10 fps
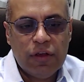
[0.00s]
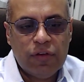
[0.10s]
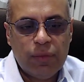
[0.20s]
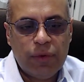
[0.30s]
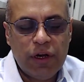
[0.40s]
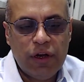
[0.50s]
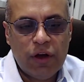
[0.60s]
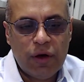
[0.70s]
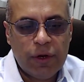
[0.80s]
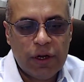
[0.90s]
is the
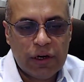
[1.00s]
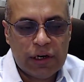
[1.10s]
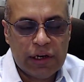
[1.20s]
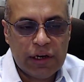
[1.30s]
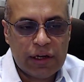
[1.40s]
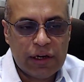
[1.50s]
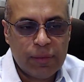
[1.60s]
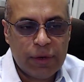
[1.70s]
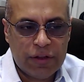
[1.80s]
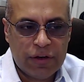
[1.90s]
predominant
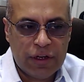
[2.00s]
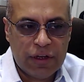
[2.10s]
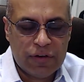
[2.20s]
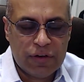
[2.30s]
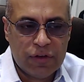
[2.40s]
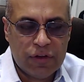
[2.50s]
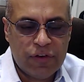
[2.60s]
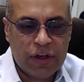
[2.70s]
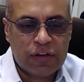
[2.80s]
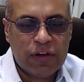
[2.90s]
clinical presentation, which
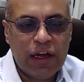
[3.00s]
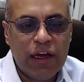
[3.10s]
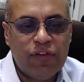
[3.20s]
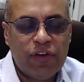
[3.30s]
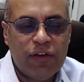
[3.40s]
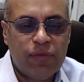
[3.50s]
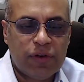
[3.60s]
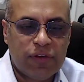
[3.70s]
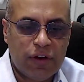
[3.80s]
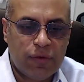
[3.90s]
affects
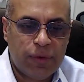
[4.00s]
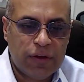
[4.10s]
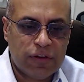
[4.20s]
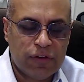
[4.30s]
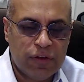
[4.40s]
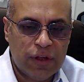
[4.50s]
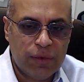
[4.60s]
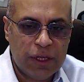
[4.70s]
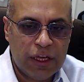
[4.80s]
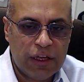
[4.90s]
95% of patients with
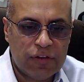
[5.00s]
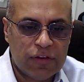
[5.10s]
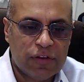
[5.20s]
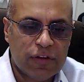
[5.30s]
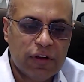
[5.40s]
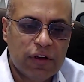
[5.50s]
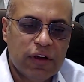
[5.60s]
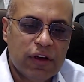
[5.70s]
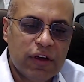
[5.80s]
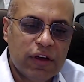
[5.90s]
MDS.
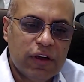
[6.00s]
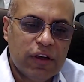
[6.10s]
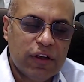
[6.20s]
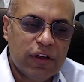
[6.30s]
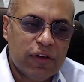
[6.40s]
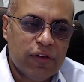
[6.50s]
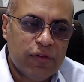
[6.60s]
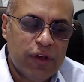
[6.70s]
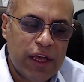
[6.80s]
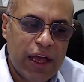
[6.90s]

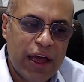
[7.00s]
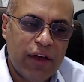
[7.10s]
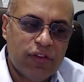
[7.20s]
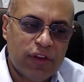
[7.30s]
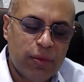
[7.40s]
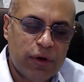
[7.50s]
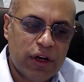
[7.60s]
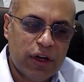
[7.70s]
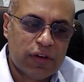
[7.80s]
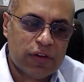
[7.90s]
We have some
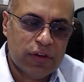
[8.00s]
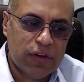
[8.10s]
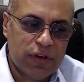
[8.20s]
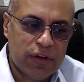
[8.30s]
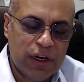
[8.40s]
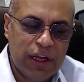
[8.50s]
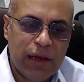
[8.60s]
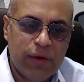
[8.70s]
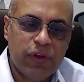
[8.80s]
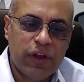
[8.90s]
drugs that
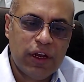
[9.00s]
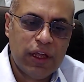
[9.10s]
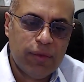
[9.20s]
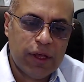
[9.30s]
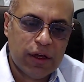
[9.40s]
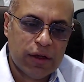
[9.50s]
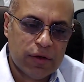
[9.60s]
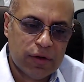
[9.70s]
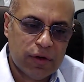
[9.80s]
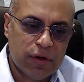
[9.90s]
help with anemia,
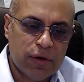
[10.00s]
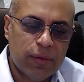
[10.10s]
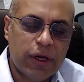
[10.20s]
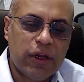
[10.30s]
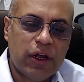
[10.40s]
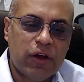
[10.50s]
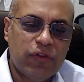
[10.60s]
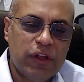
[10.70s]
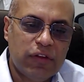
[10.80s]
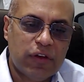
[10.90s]
but none
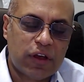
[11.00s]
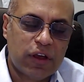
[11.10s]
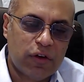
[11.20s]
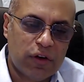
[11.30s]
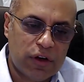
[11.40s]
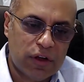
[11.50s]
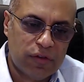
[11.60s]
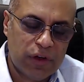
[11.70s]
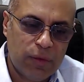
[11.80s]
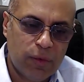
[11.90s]
of these are
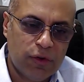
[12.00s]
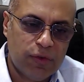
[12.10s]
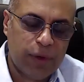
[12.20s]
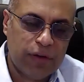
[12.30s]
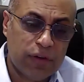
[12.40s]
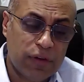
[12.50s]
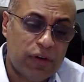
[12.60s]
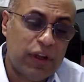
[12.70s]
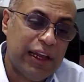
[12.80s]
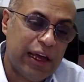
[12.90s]
curative, and most
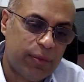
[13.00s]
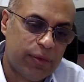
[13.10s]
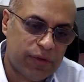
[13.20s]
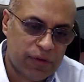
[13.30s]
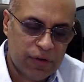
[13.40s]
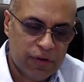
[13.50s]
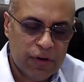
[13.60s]
patients relapse.